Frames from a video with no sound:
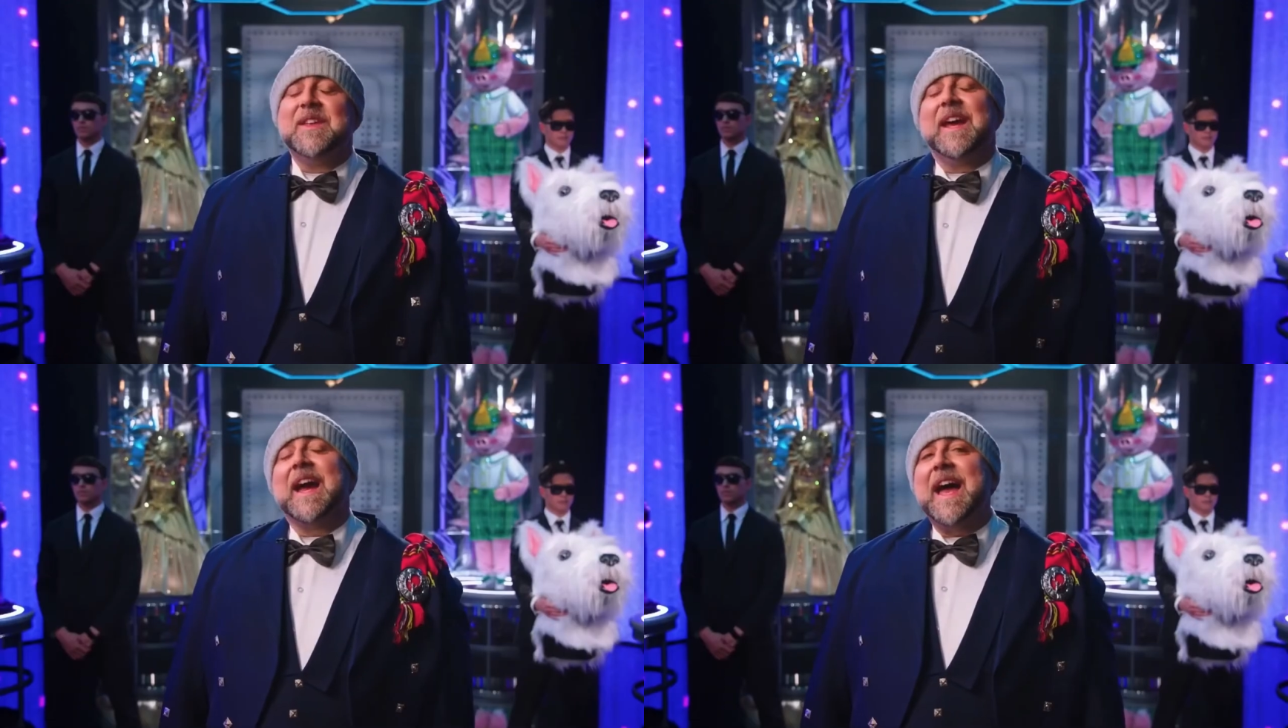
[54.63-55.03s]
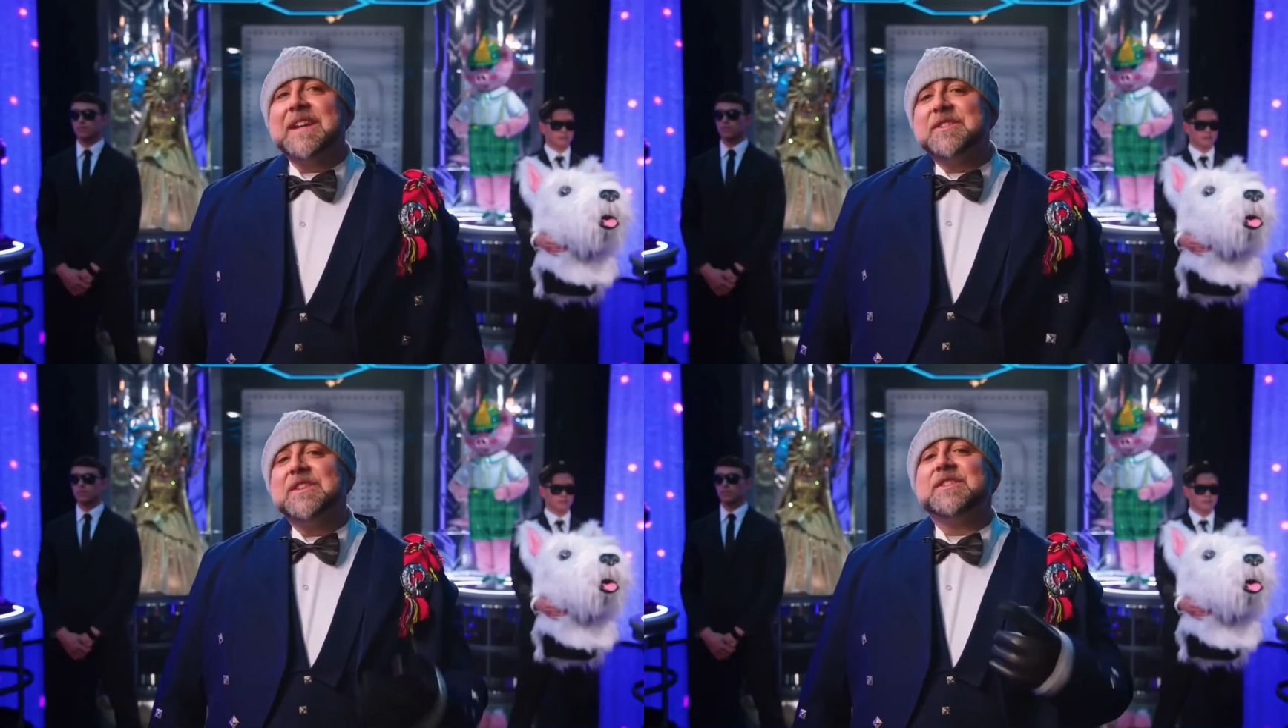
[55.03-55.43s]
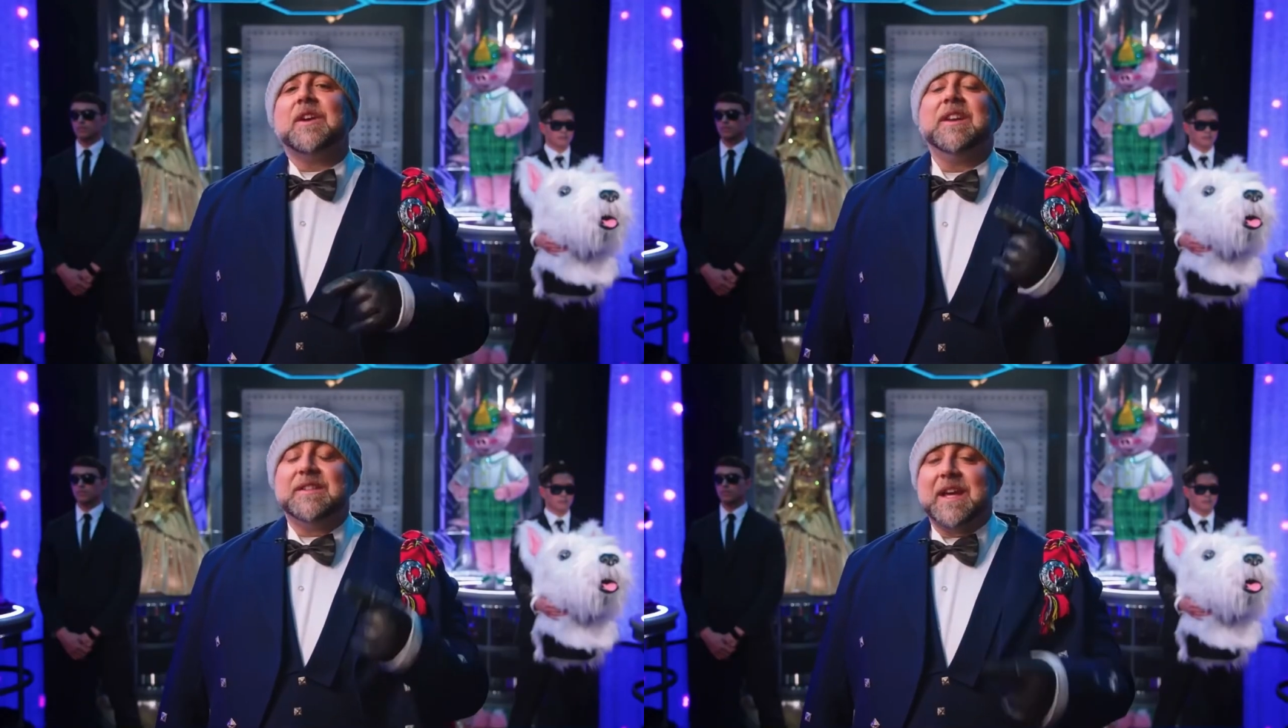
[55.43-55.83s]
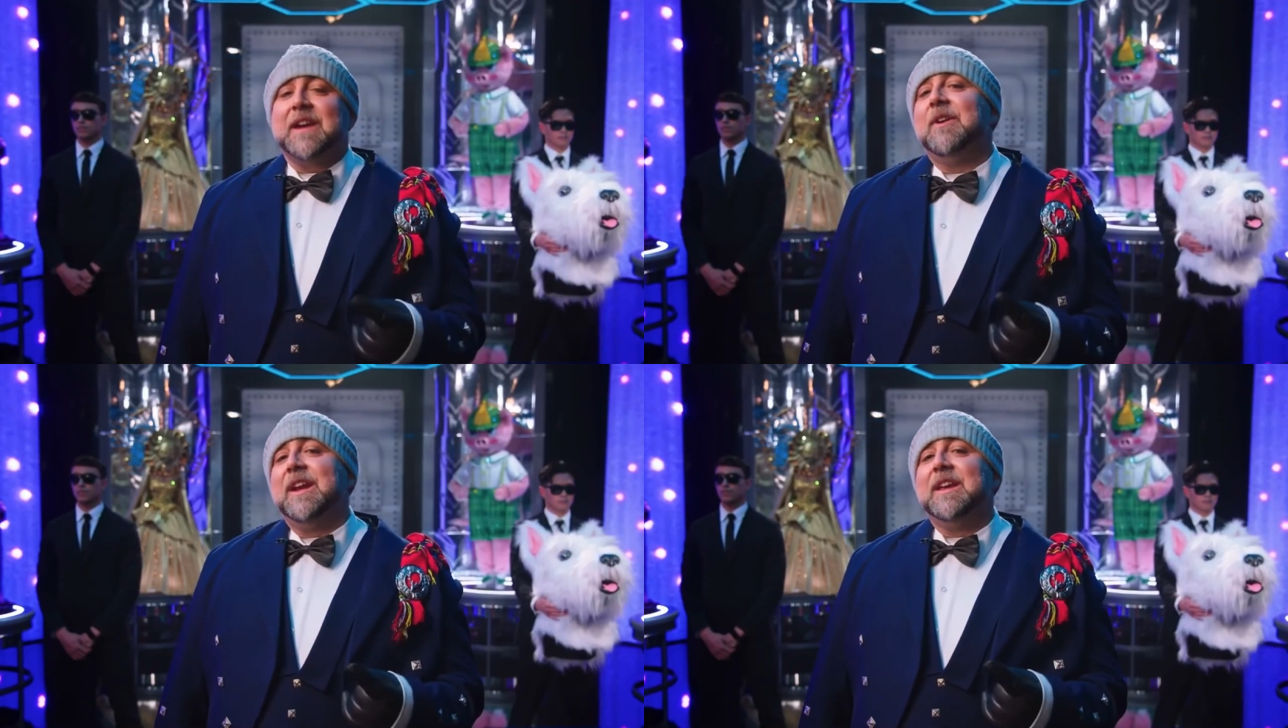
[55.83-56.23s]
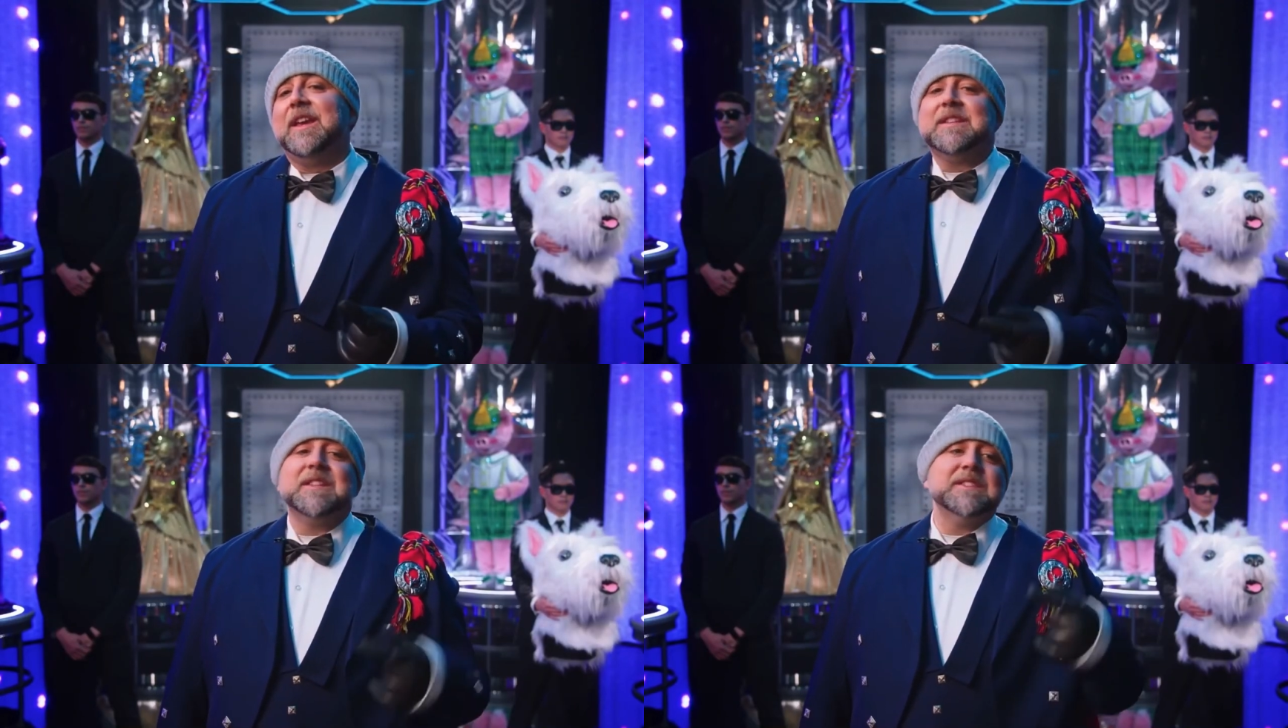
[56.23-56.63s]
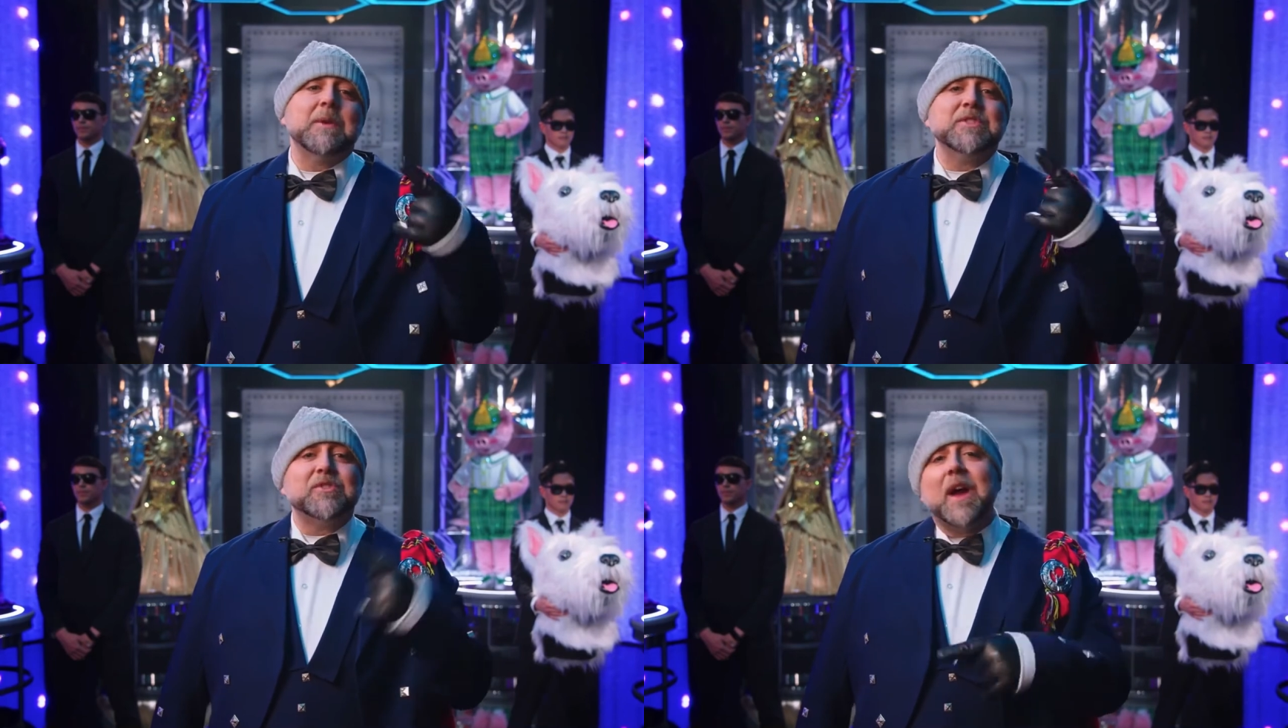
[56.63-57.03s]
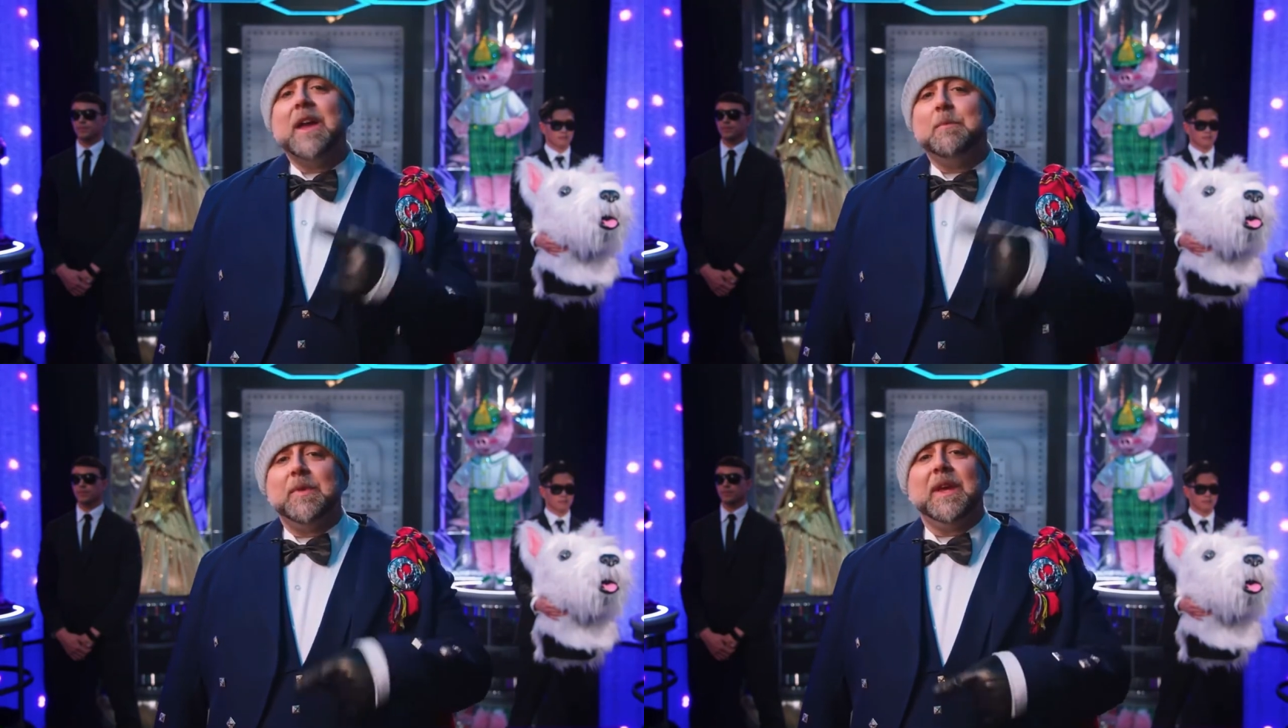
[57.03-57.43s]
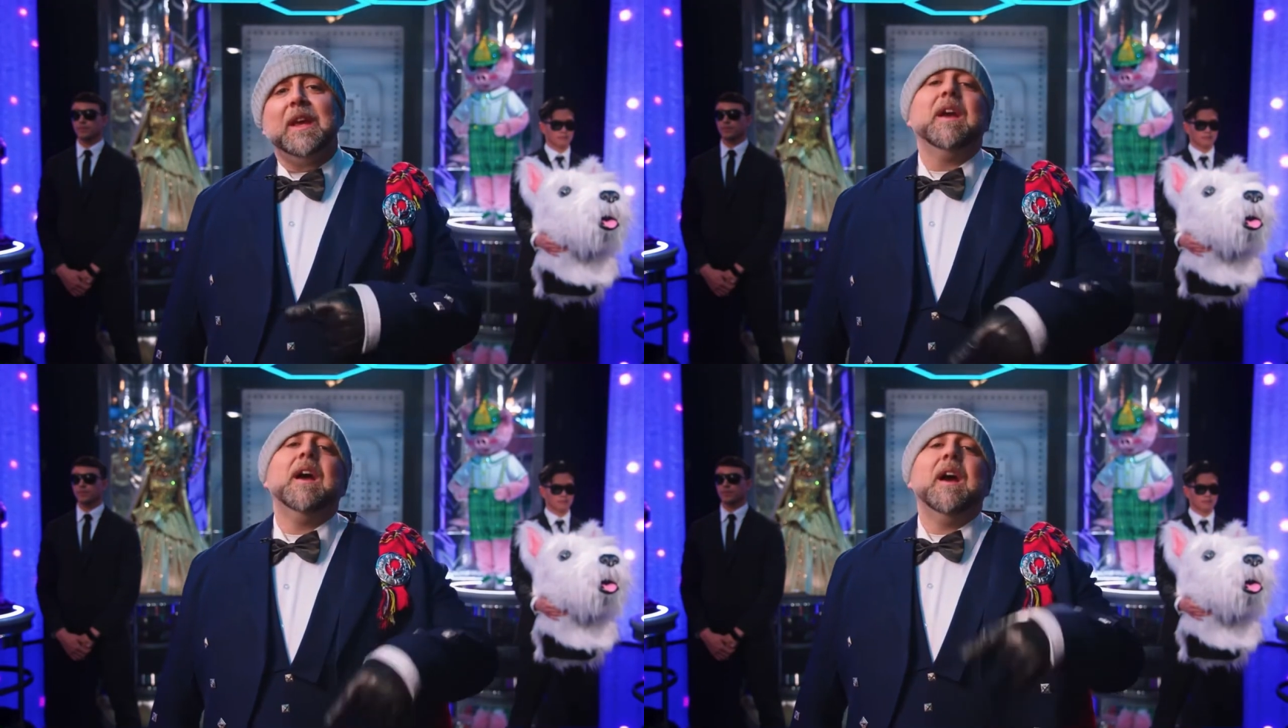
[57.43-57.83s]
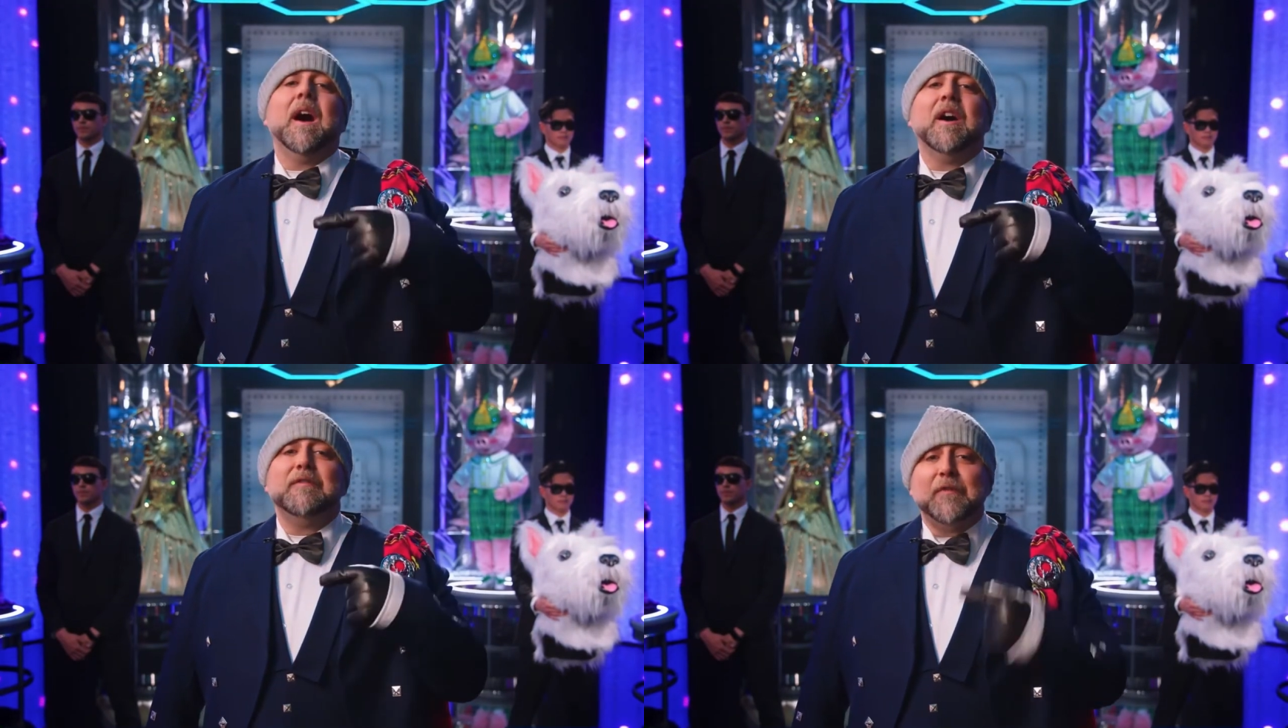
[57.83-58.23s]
the thing. I actually started decorating Case because I was trying to be a